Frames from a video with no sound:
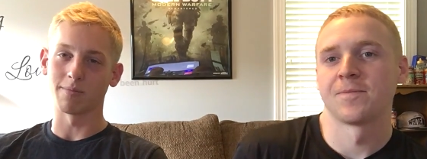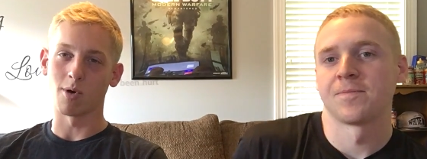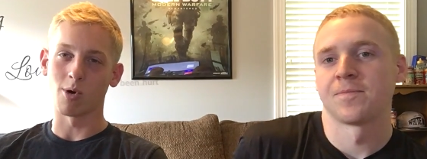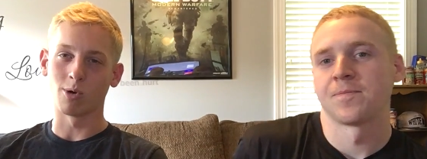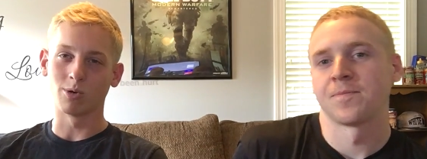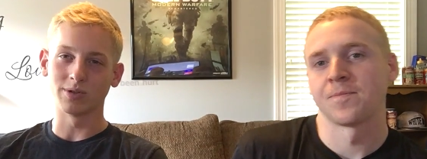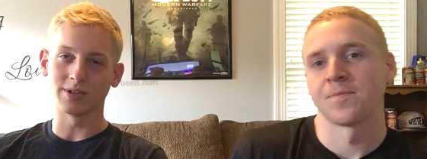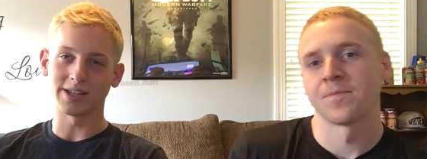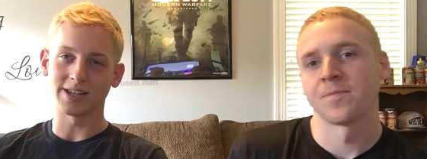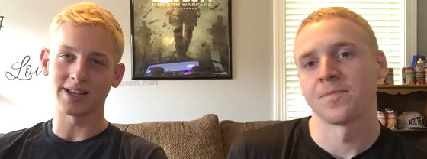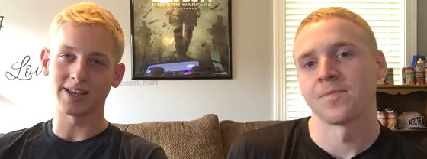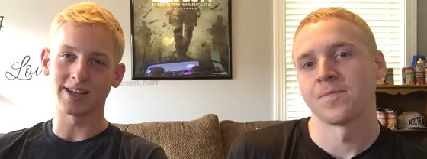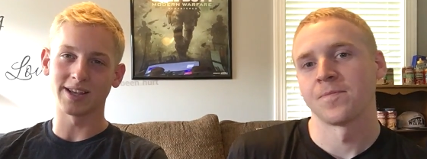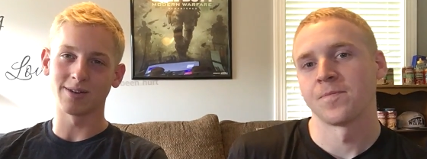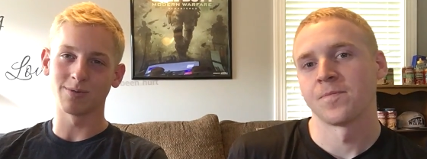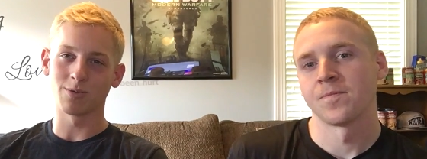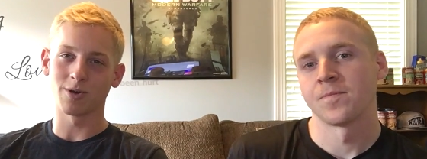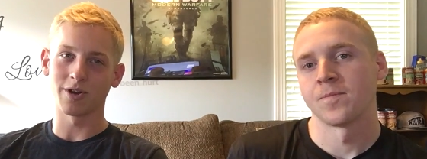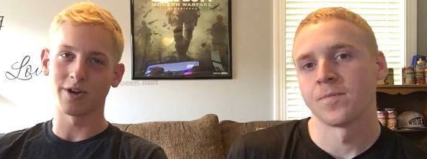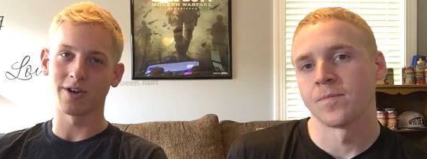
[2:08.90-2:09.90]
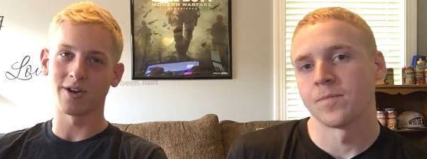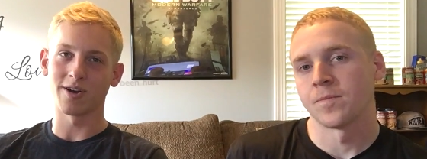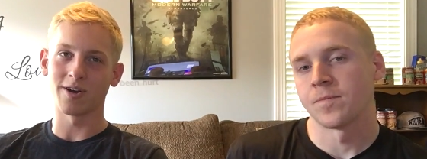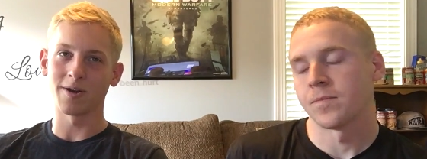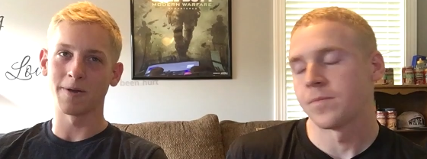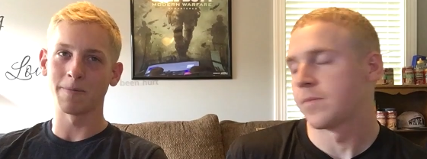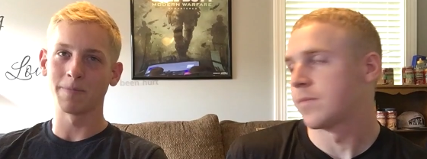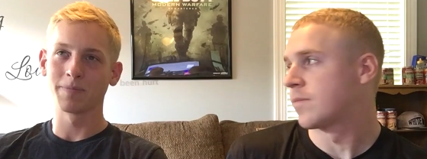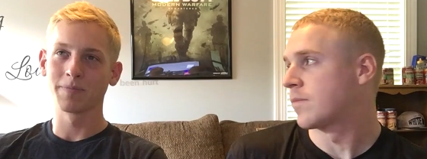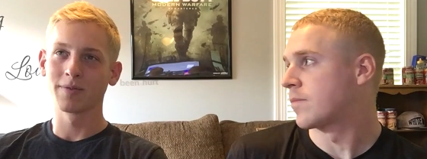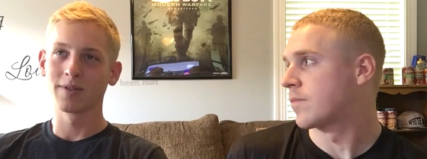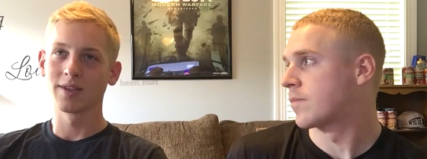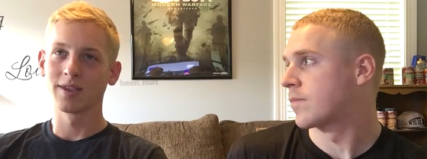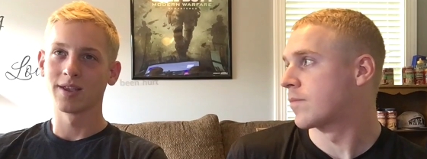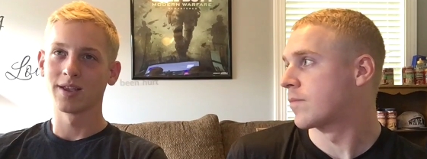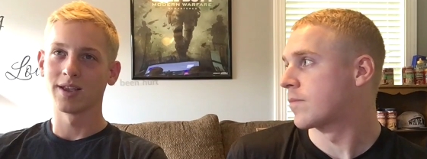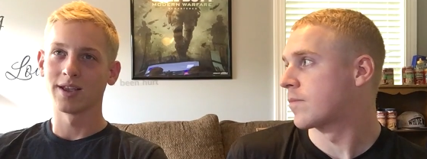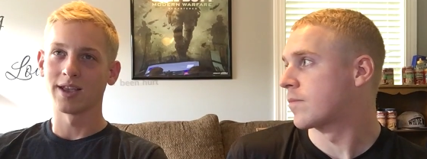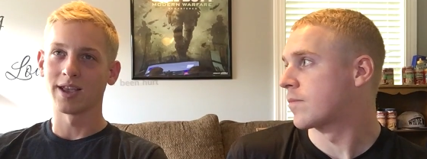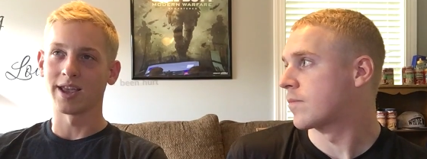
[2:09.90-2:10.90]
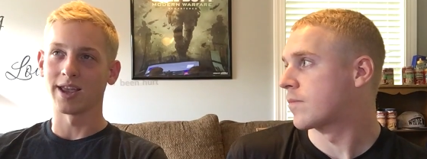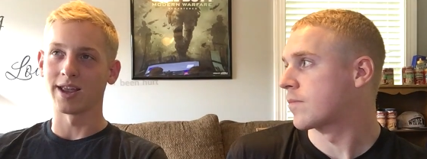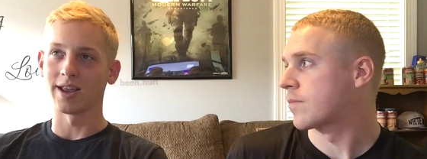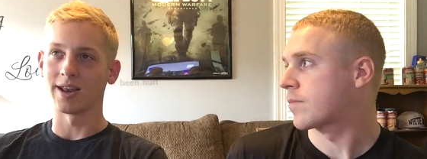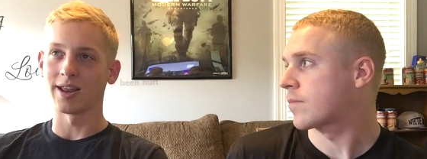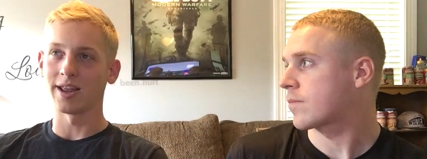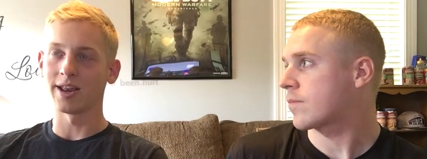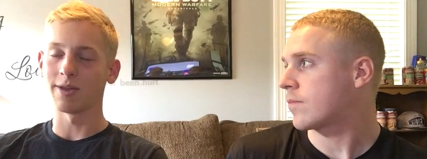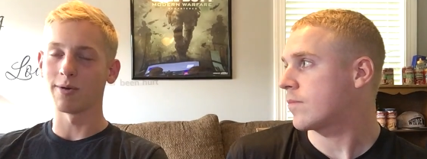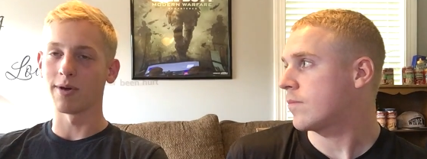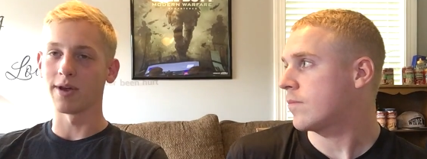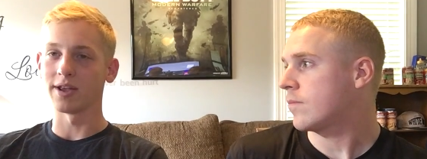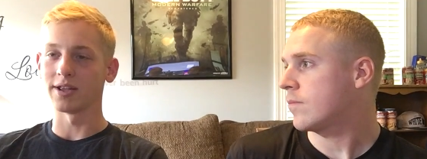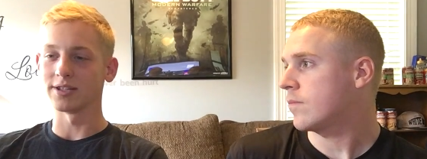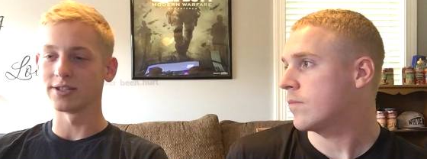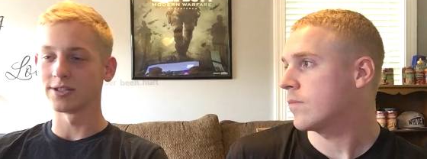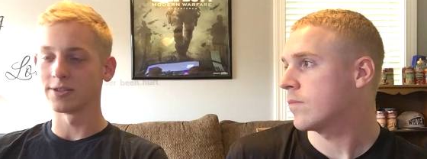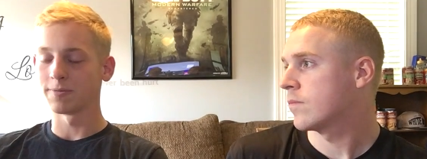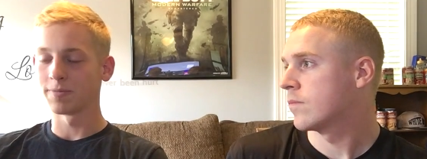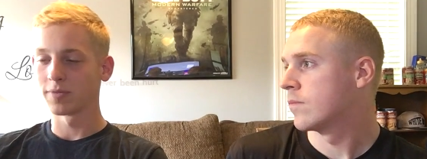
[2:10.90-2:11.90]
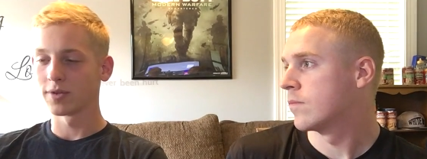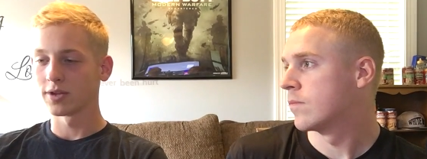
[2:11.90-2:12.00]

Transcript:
Speaker 1: moldy and whatnot. And anyways,